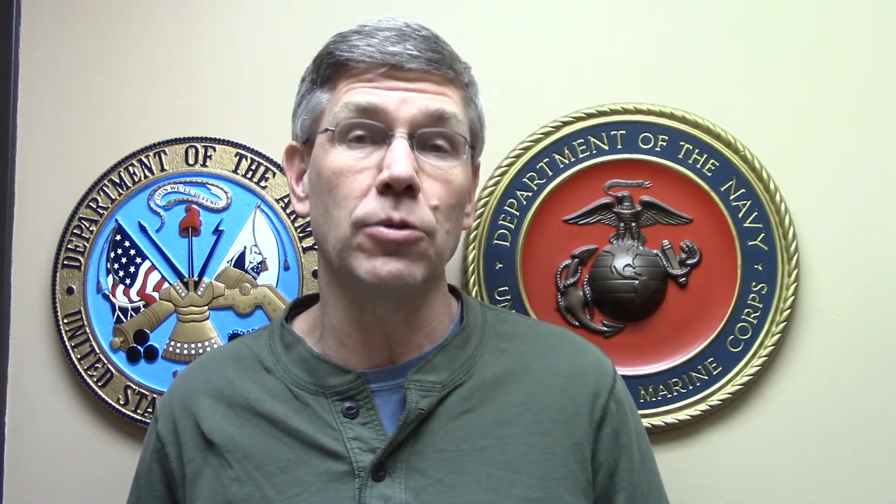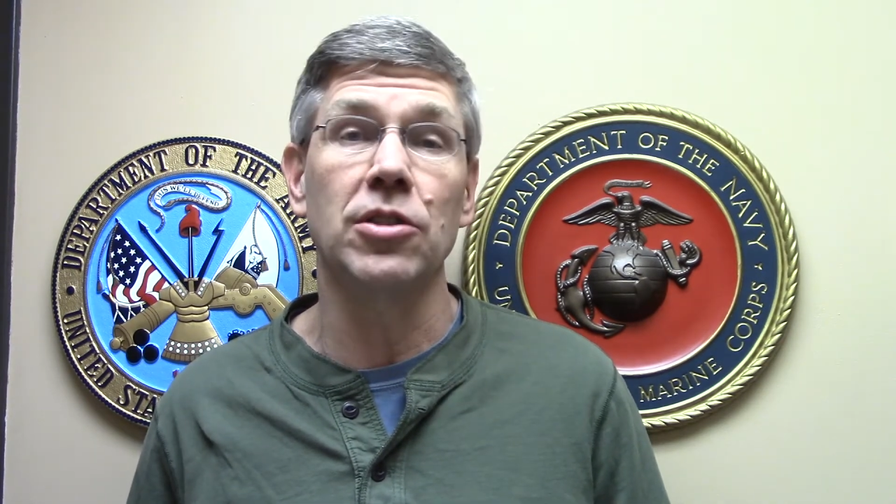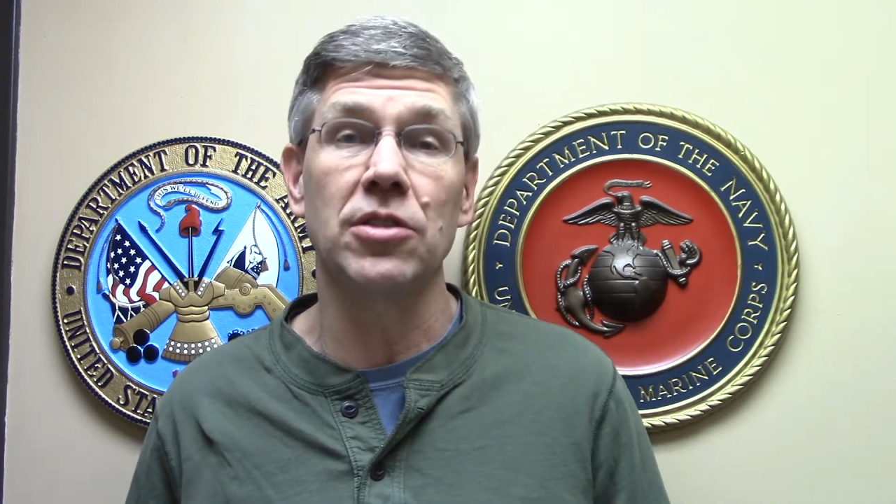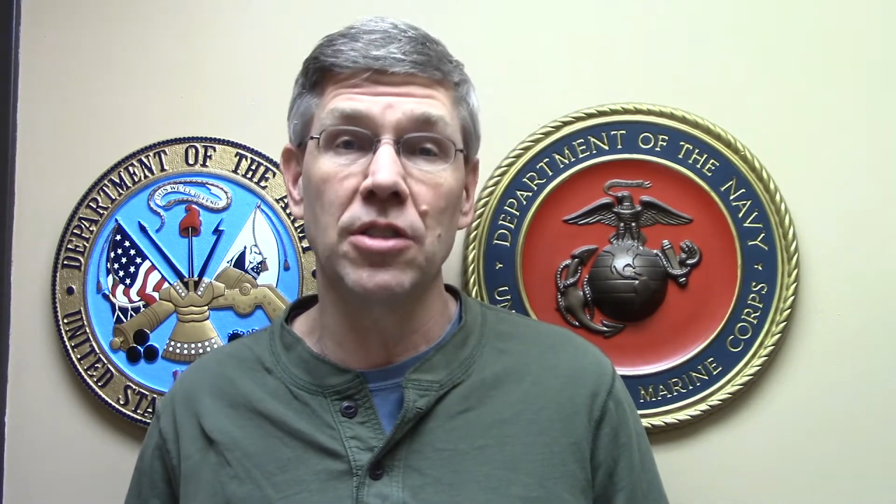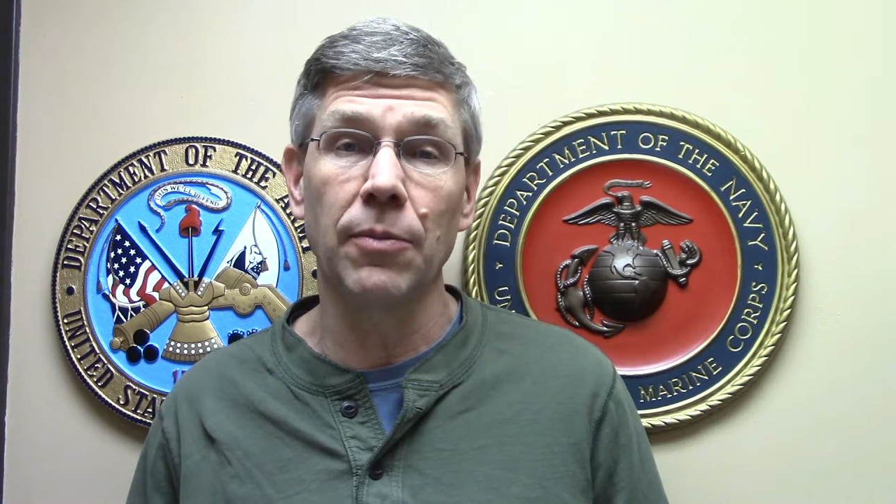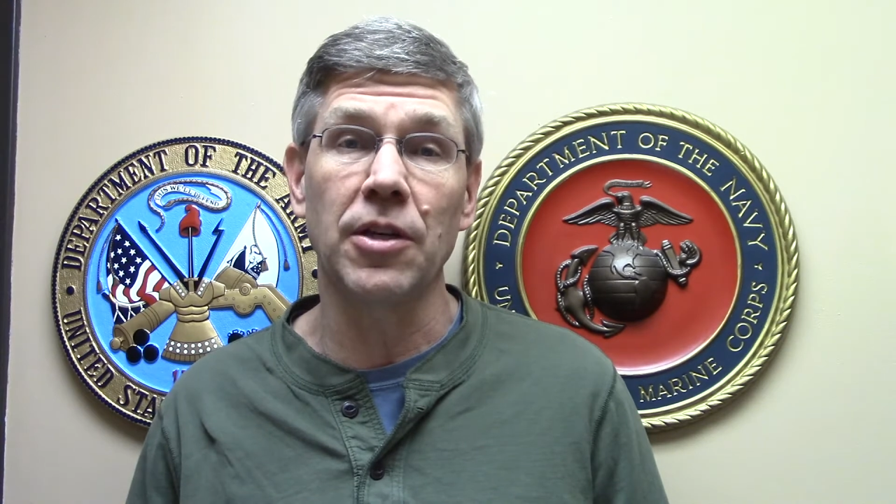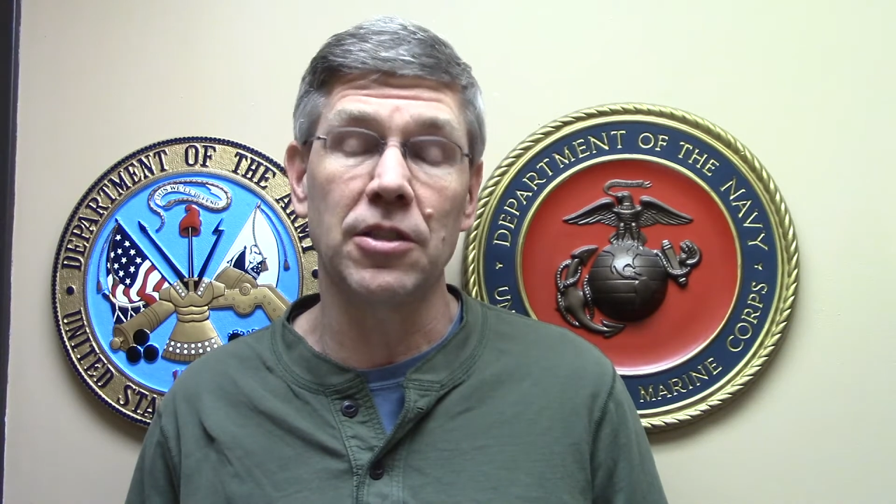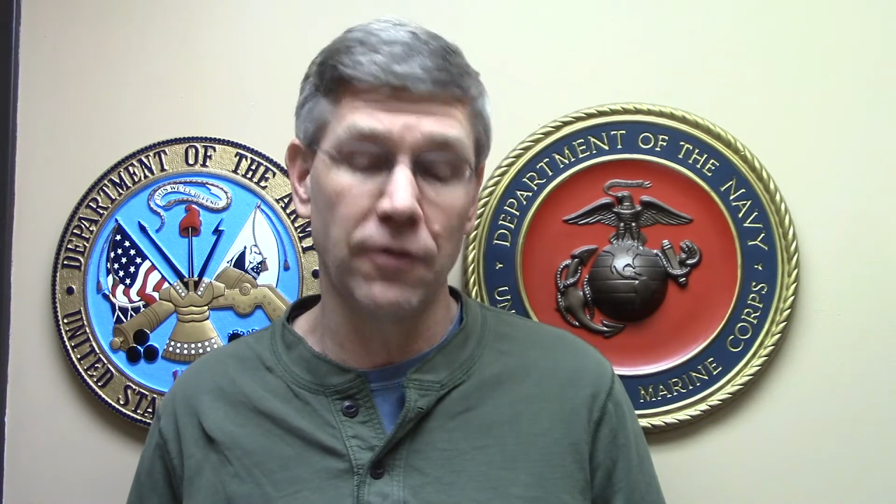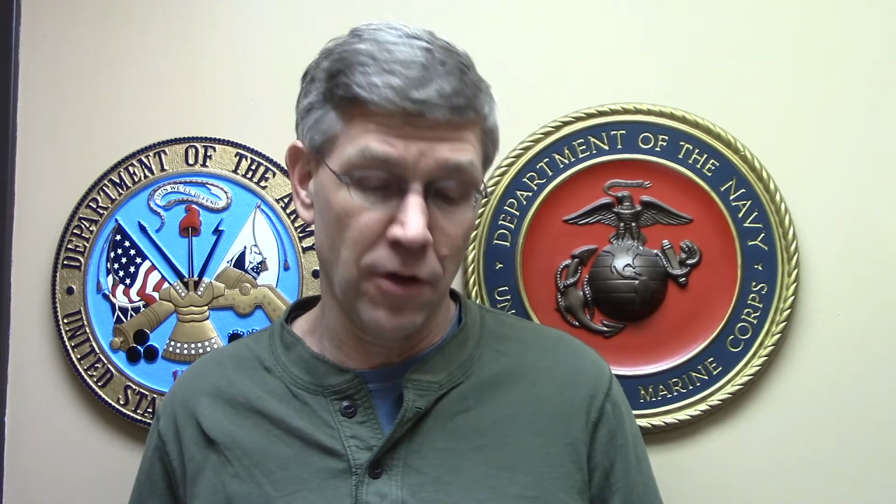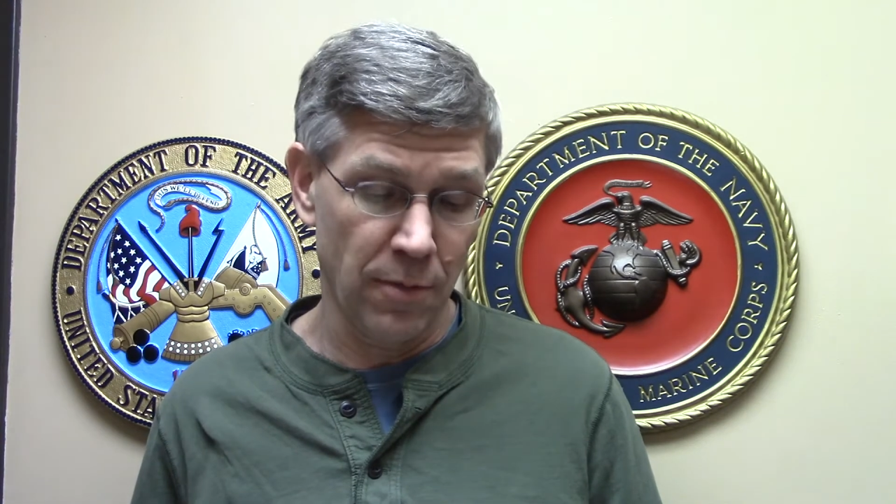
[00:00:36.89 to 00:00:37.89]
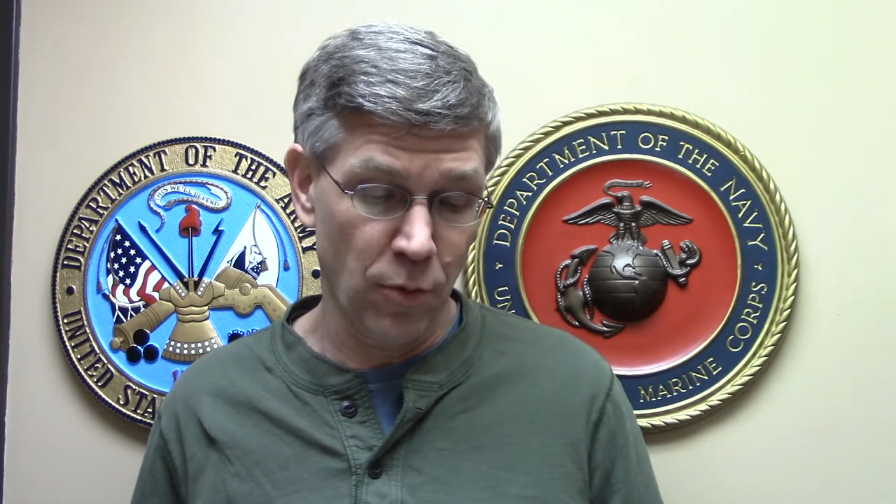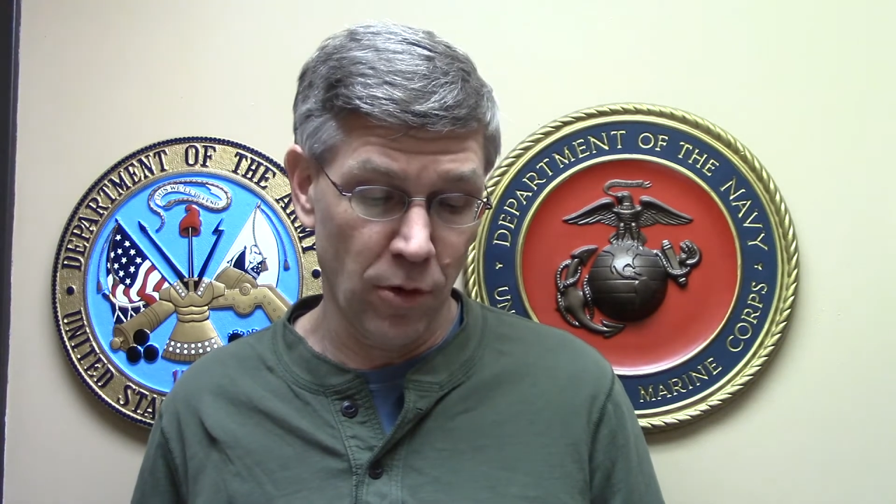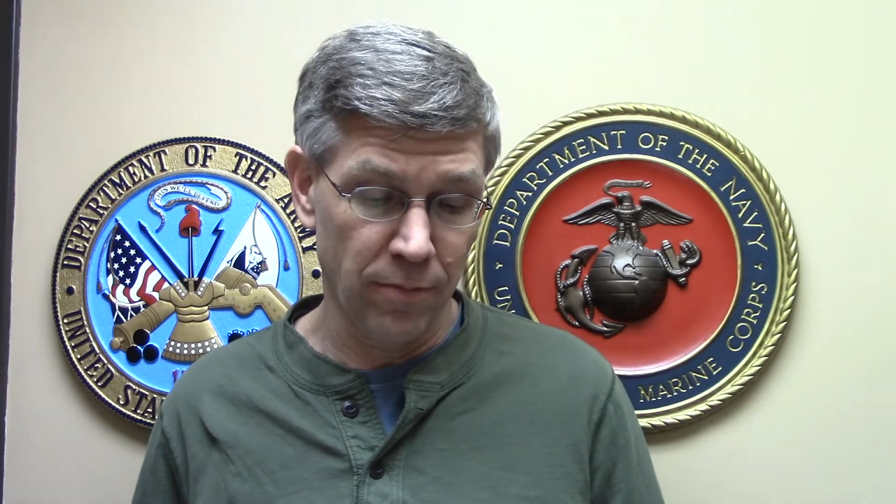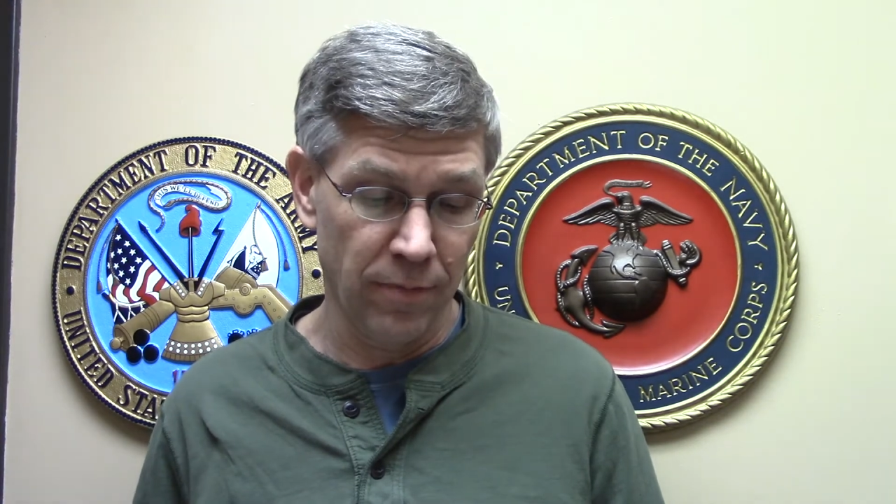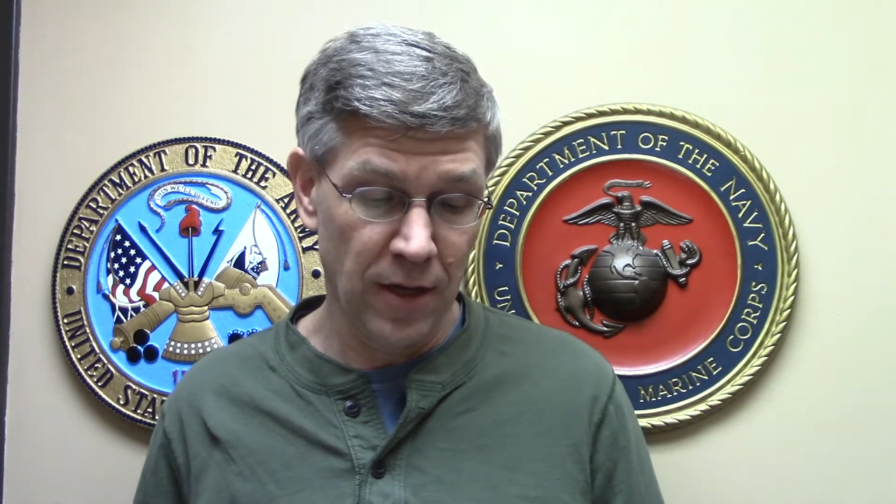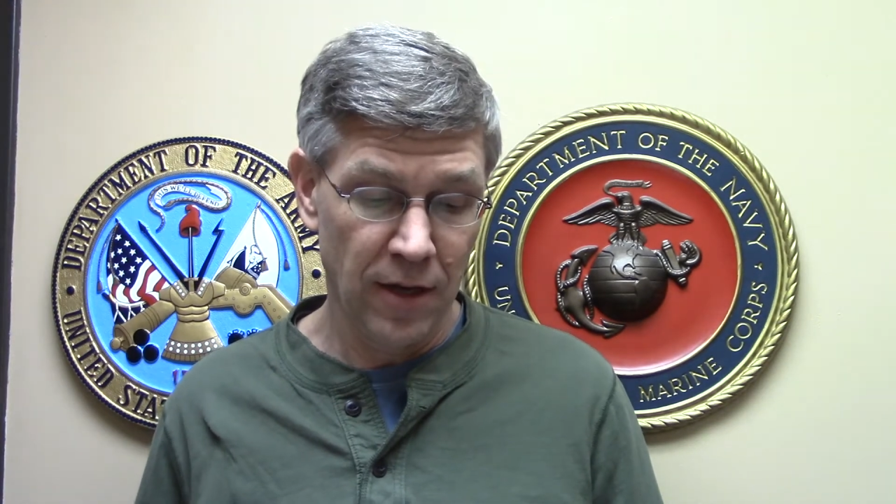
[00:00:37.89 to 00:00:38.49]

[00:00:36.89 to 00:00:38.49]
which is something that's very important.